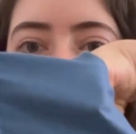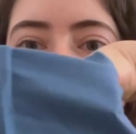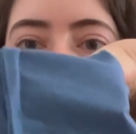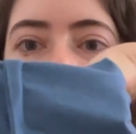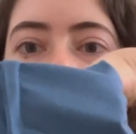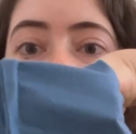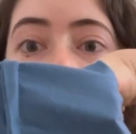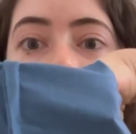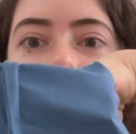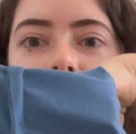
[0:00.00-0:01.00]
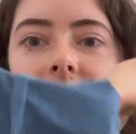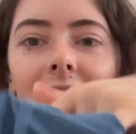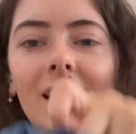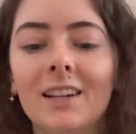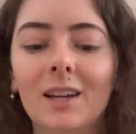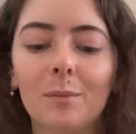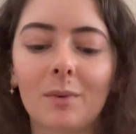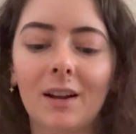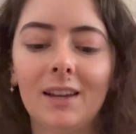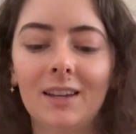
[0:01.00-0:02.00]
looks perfectly lined up,
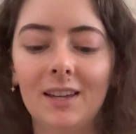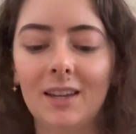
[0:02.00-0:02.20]
right?